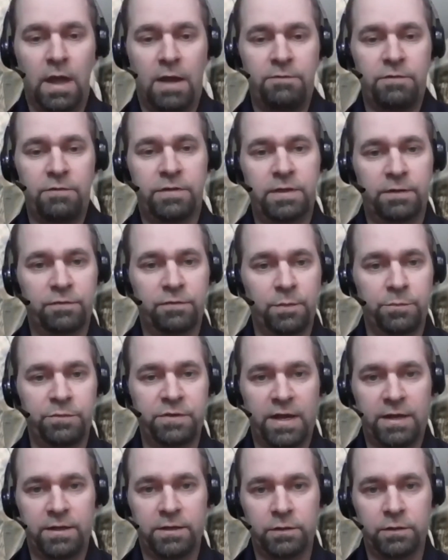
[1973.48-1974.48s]
everything from
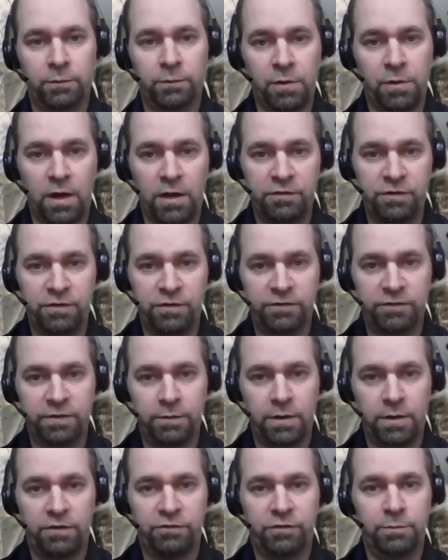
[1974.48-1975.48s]
technical projects. They
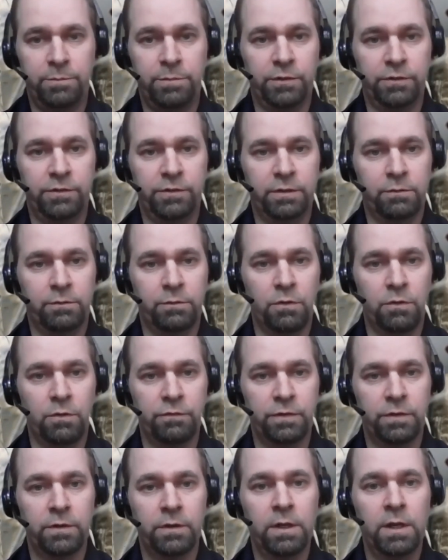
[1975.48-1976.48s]
were actually building a
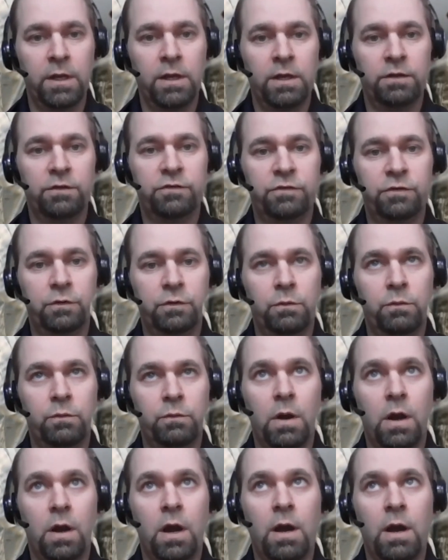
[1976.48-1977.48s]
rover
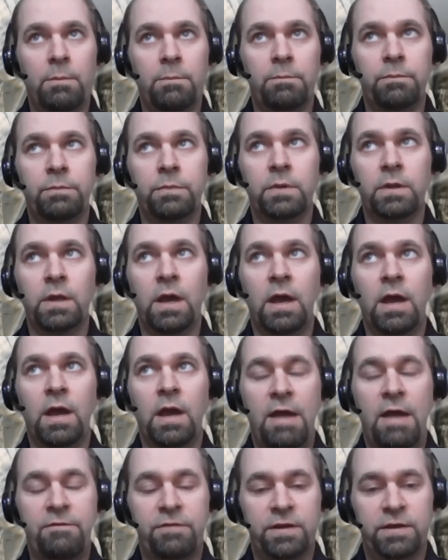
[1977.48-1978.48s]
to
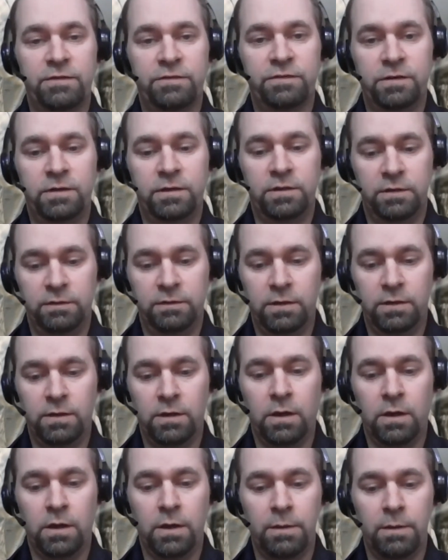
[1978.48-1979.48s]
advocacy
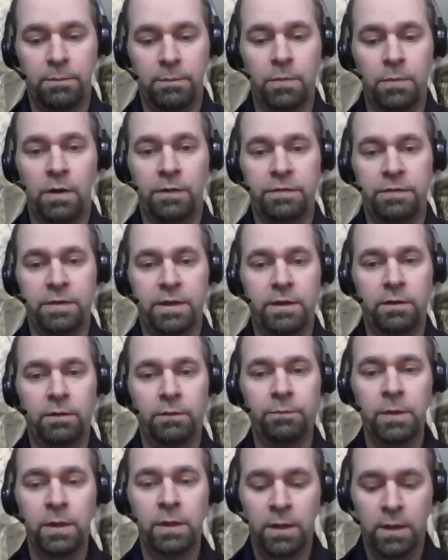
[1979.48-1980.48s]
on the
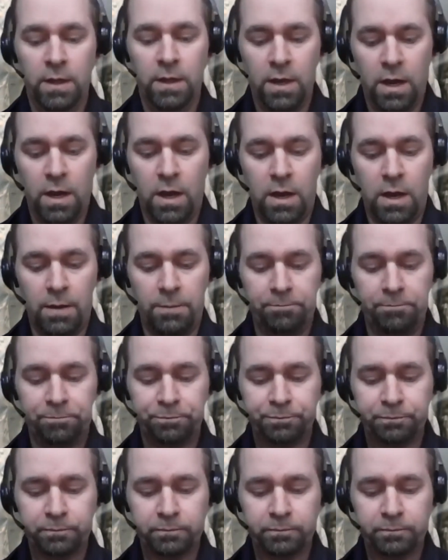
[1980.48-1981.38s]
Hill. And